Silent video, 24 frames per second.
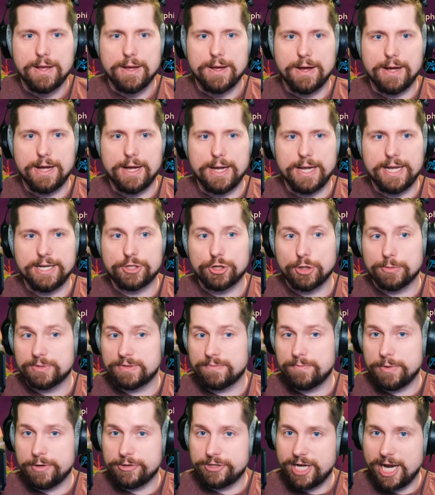In terms of
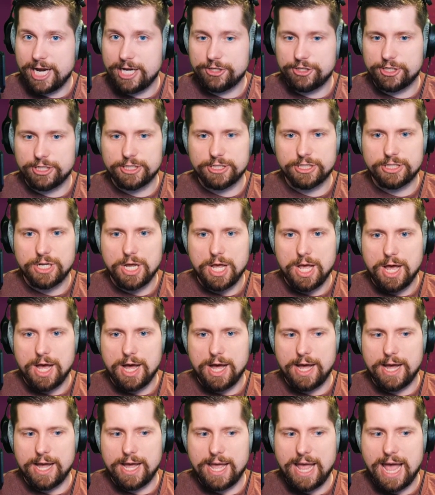mutations,
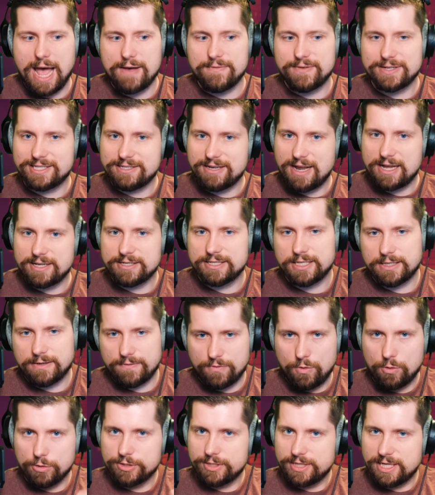I have Assassin. Of
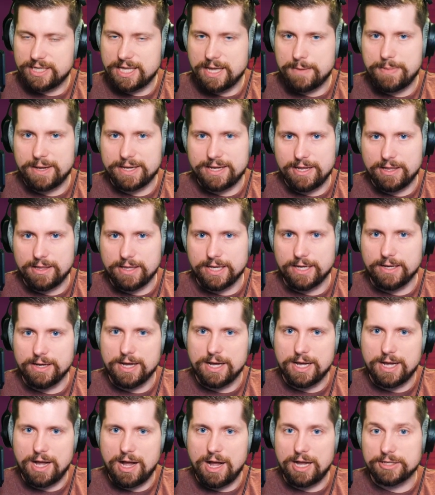course, you get that by killing
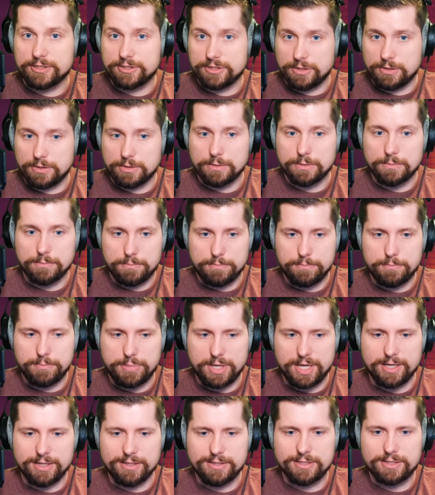hostile
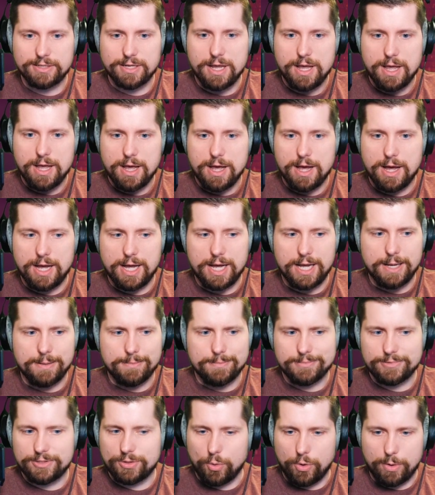bugs.
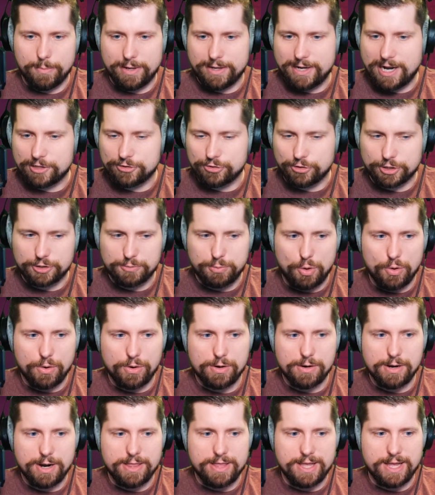Don't worry about Natural
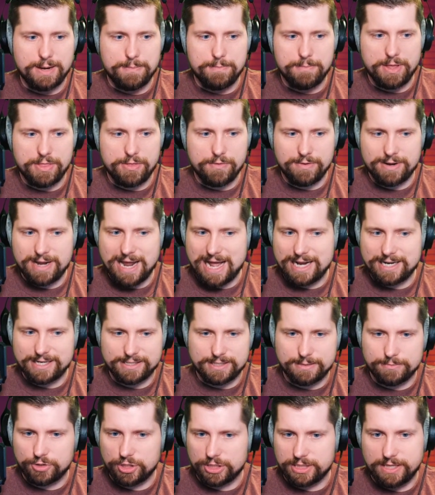Explorer. And then
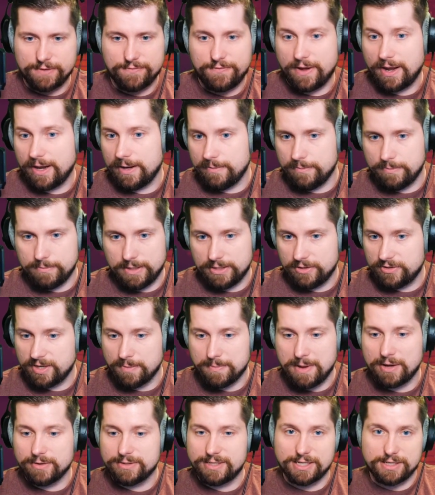Mithridatism, just if I
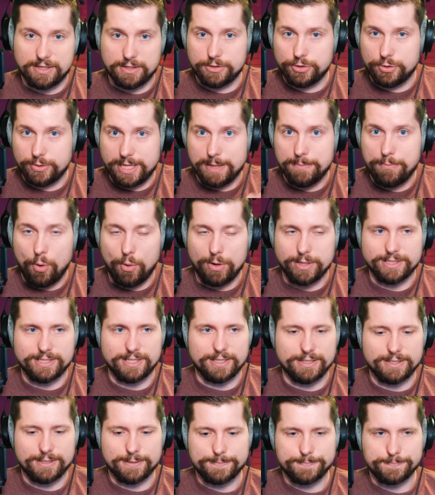somehow do get
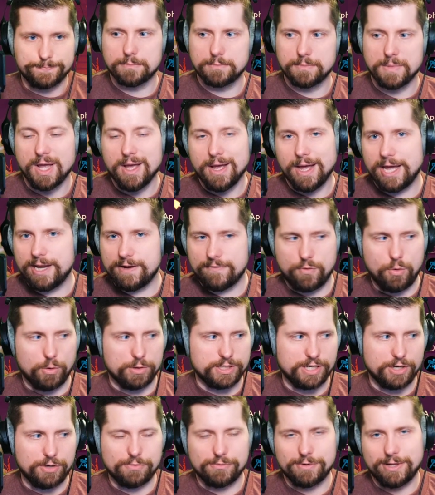poisoned. And of
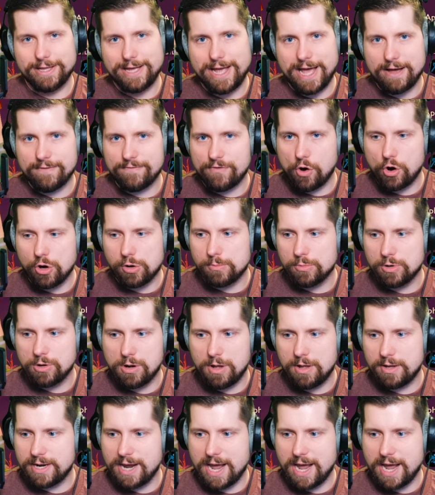course, I don't really have armor on.